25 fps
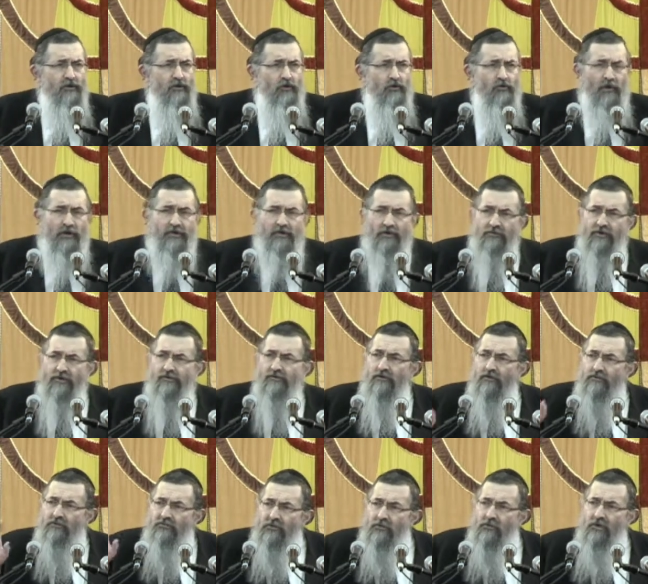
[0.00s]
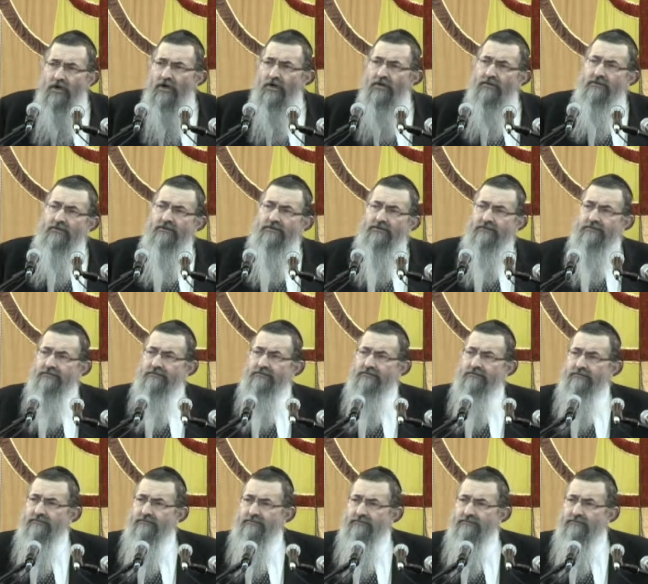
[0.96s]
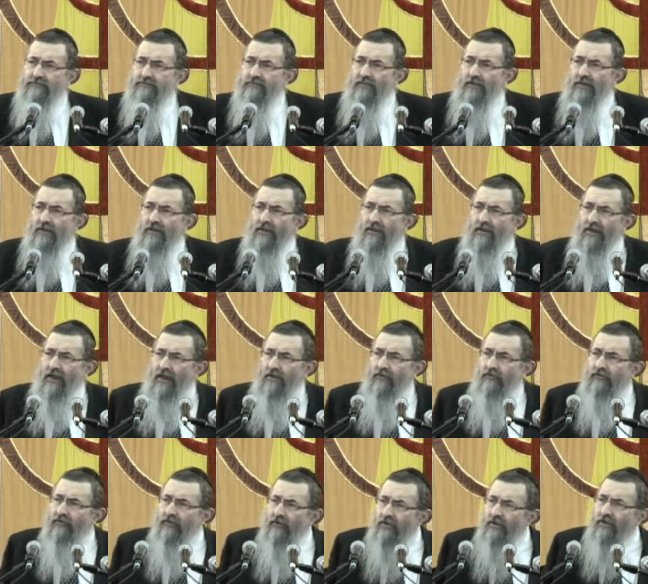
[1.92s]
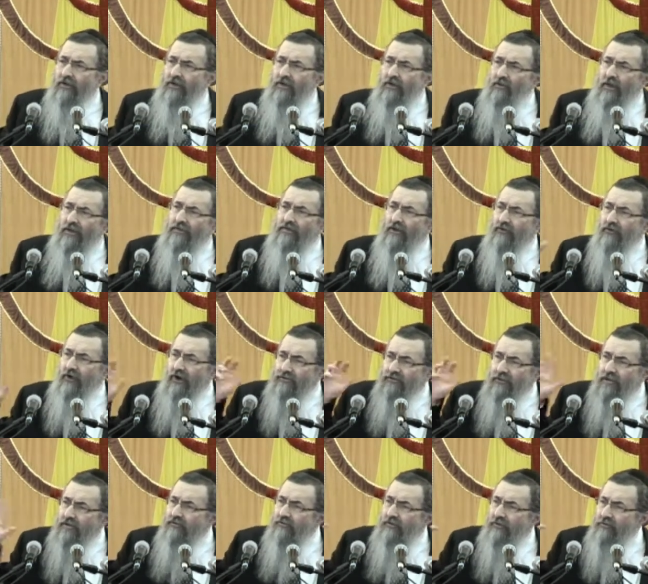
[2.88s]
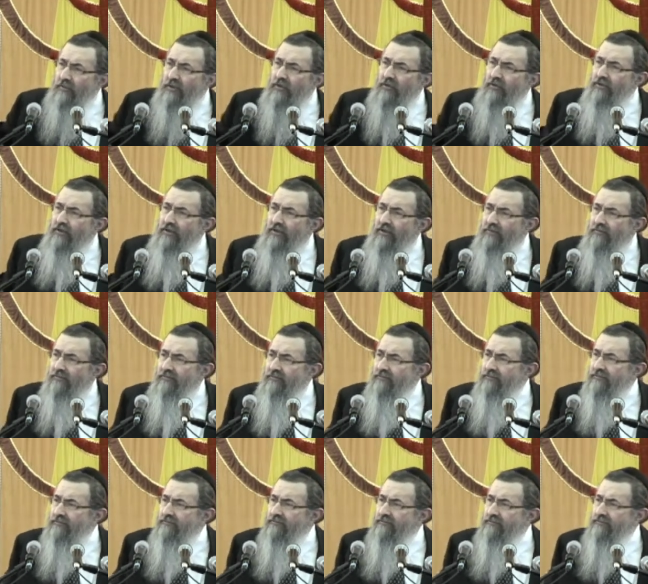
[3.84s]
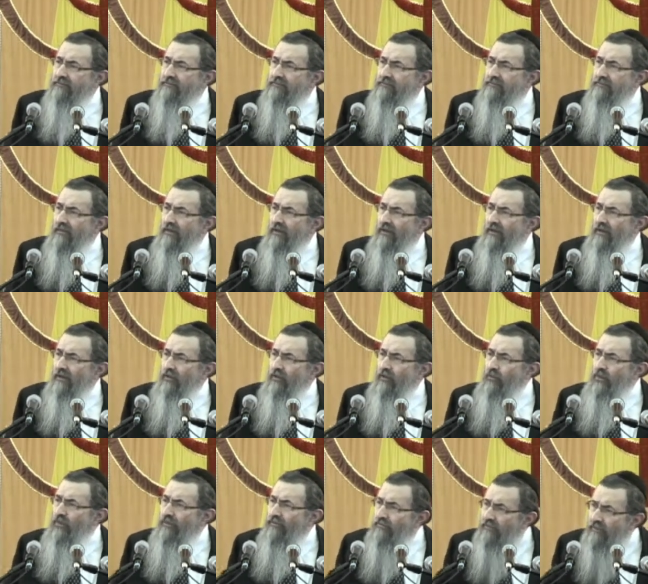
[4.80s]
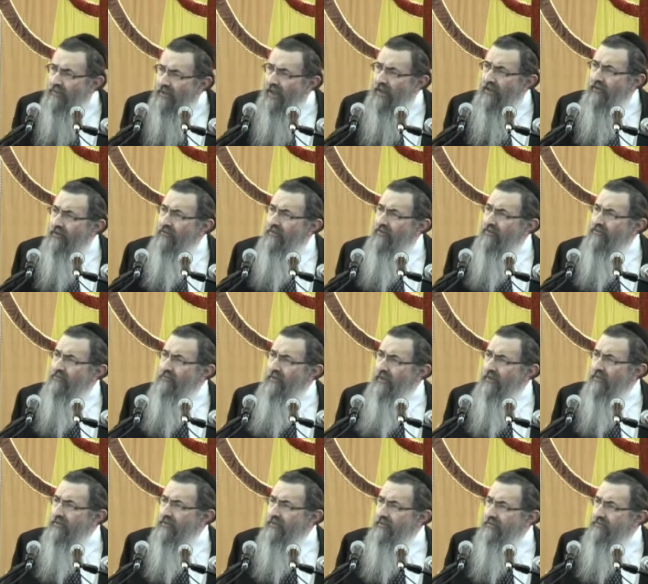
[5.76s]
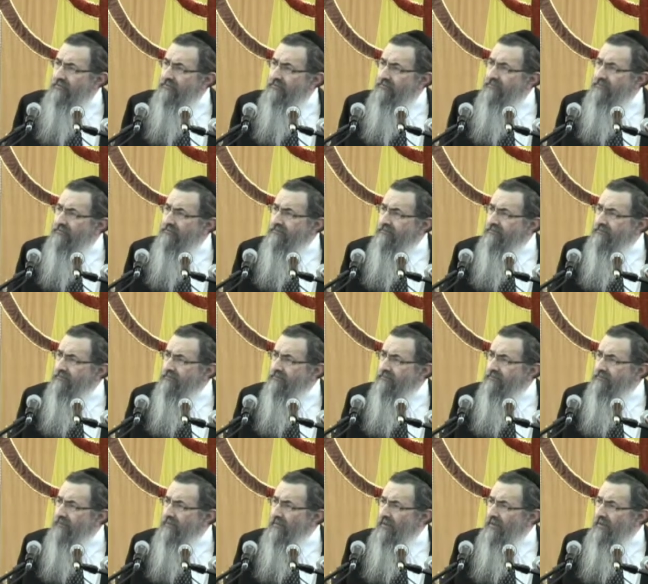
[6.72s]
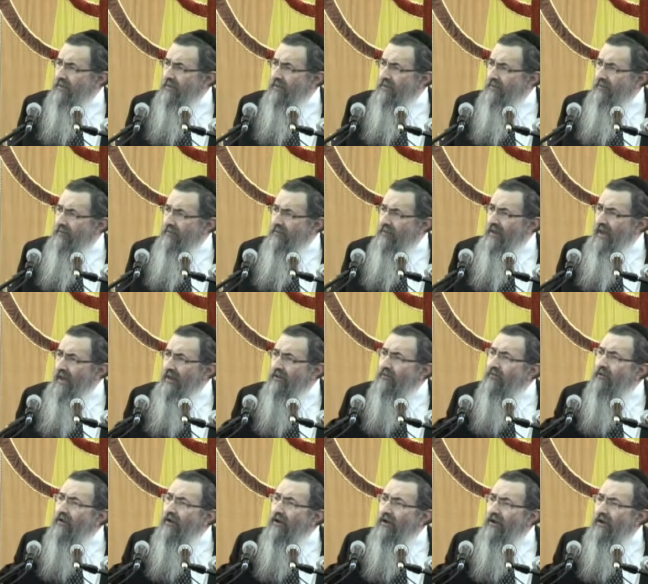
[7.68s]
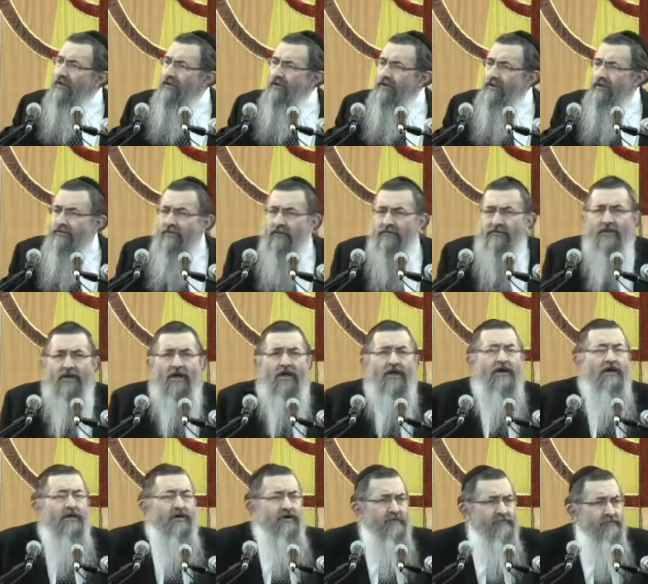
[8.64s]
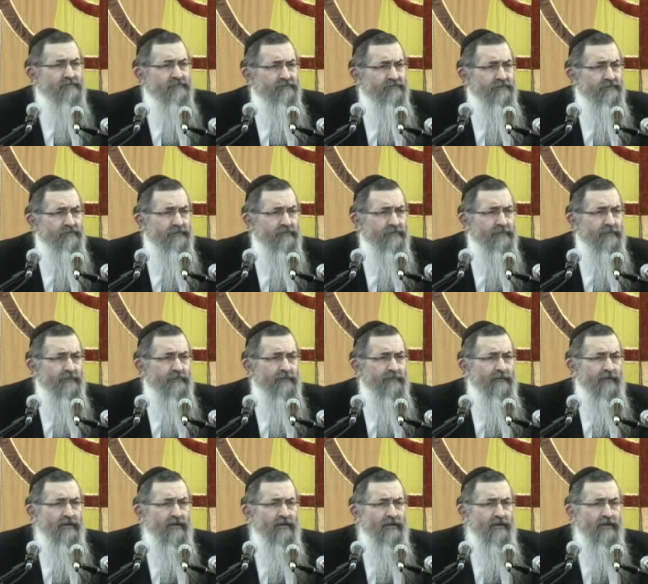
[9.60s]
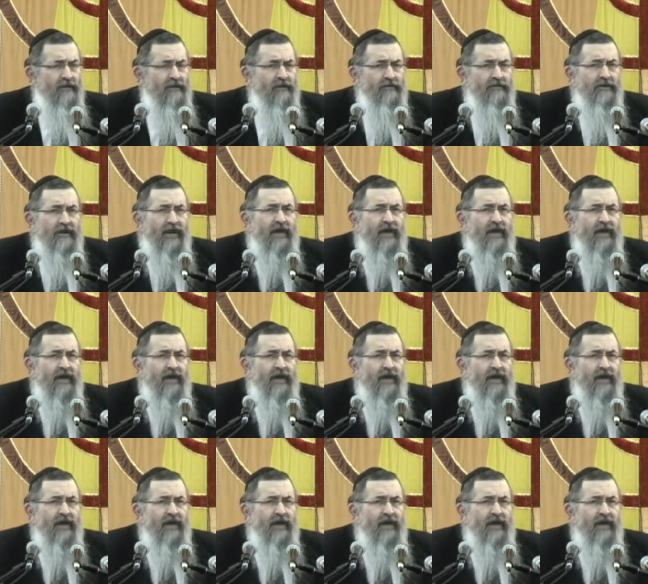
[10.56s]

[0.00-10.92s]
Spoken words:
When there is nevuah, and certainly when there are nisim gluyim, we see HaKadosh Baruch Hu. The Atah is in the air. The